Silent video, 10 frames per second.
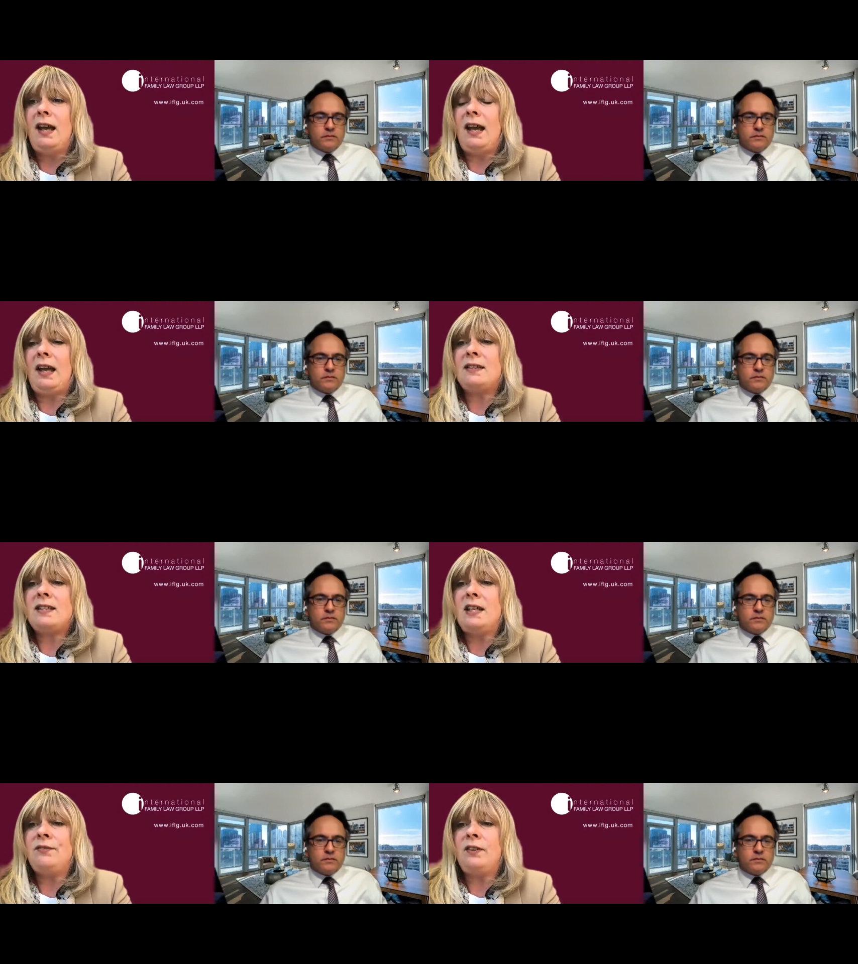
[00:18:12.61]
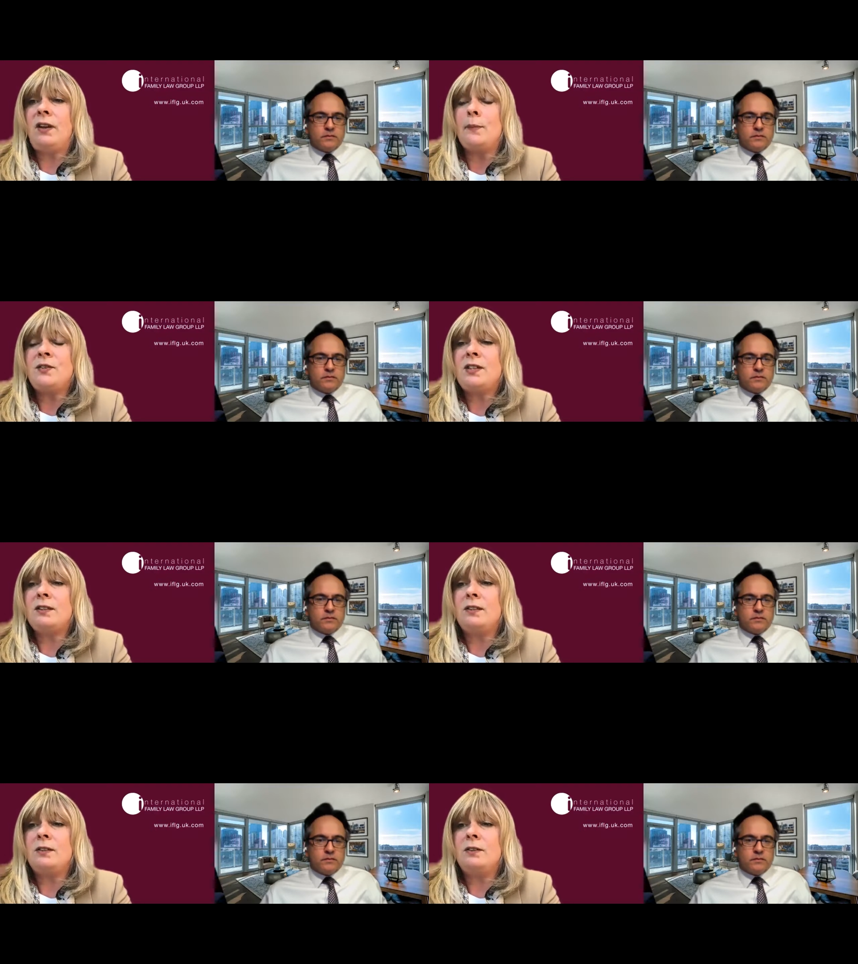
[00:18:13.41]
Speaker 1: and even up
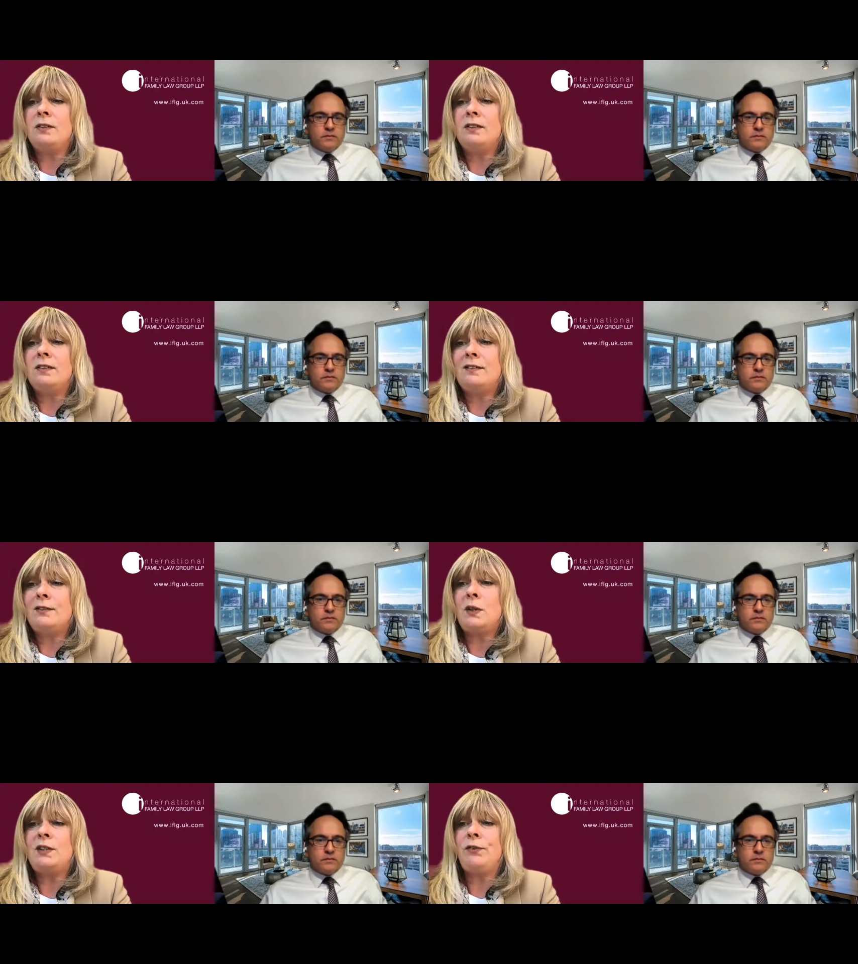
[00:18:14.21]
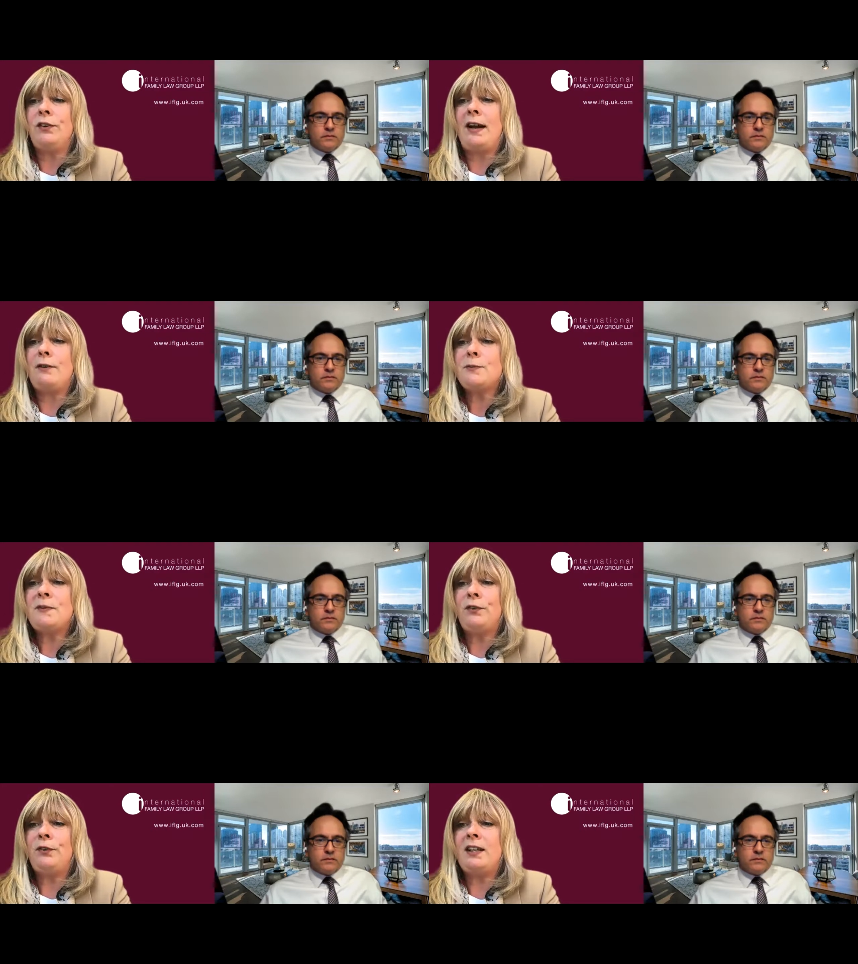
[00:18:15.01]
to 24 hours
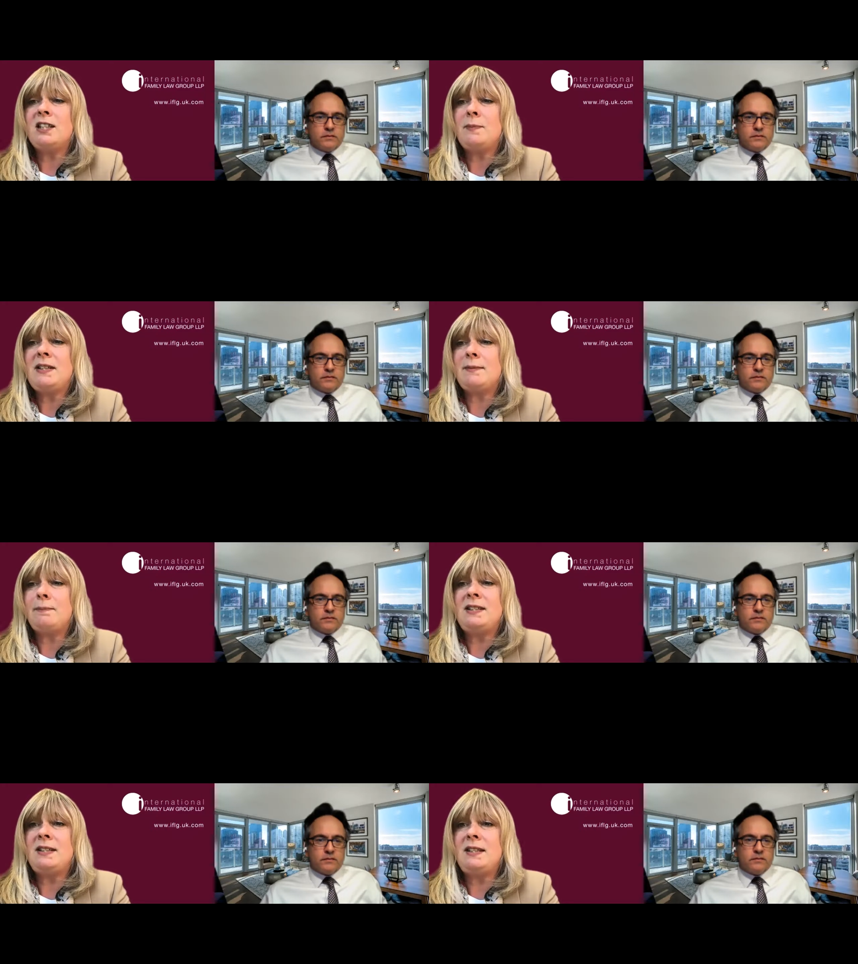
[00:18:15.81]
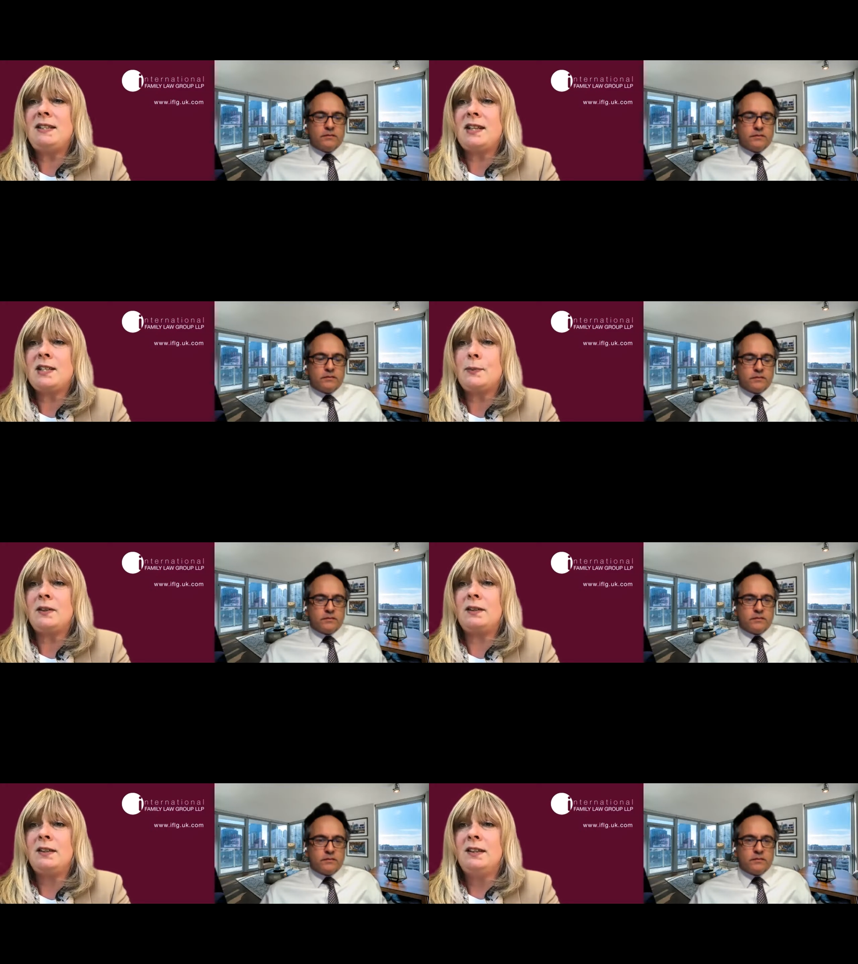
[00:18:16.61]
before it had to be submitted, things
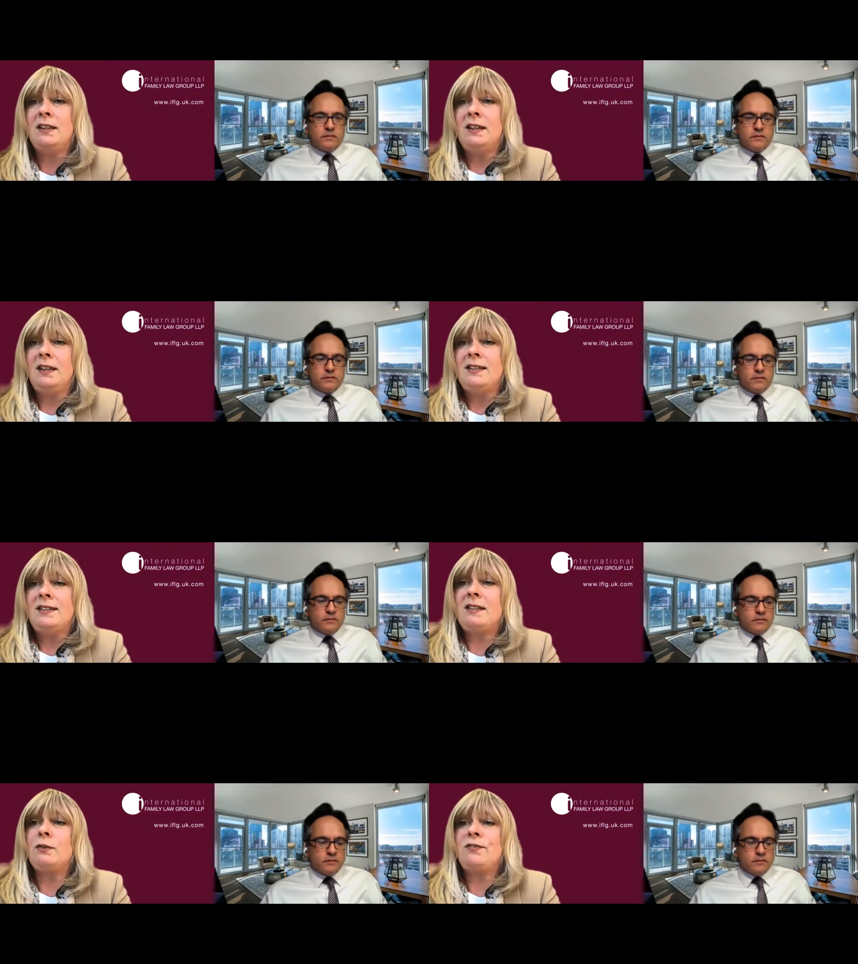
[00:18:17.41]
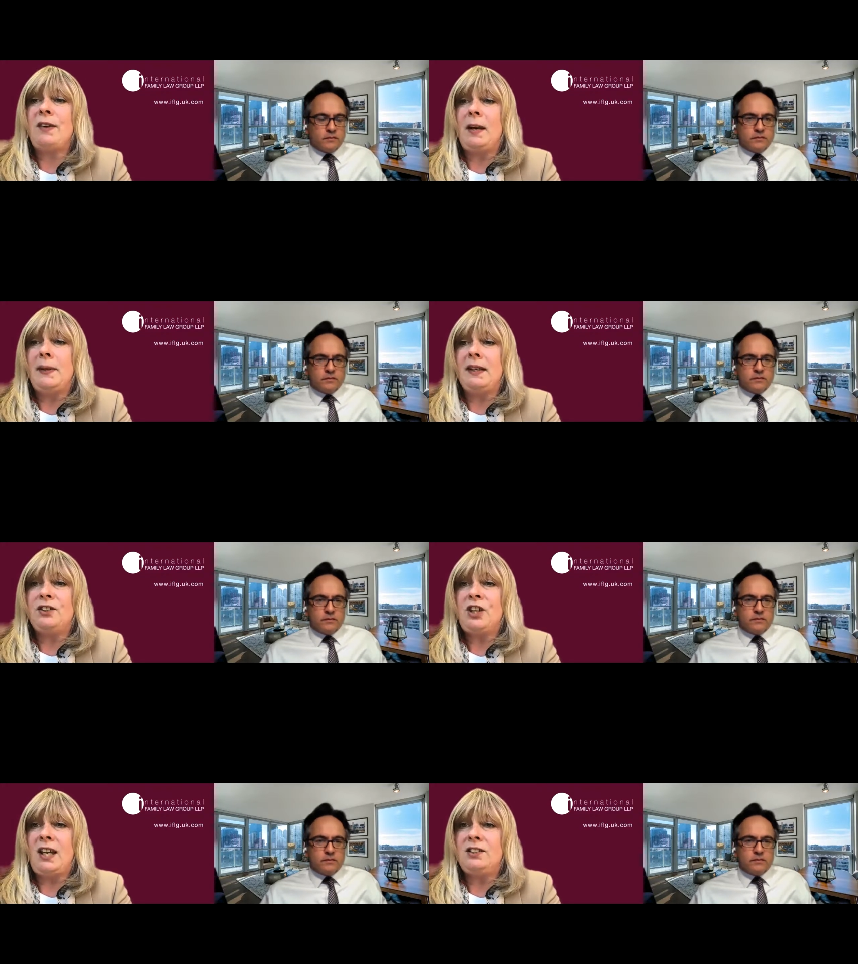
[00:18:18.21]
were still developing and
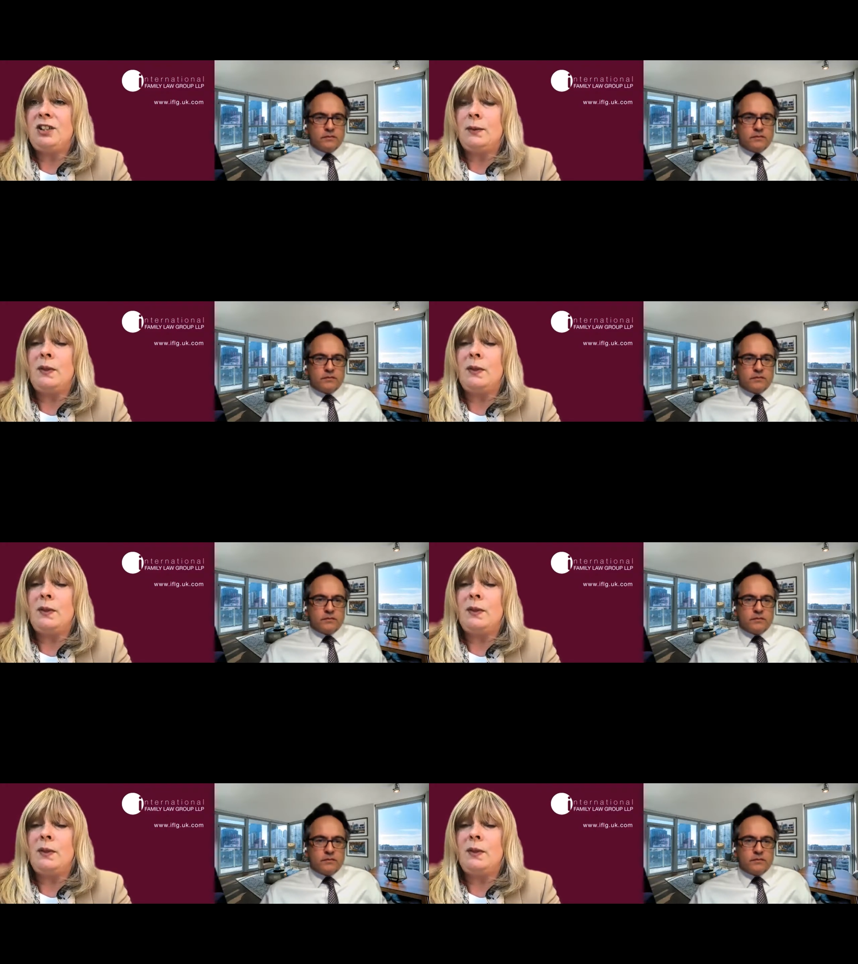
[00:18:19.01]
changing.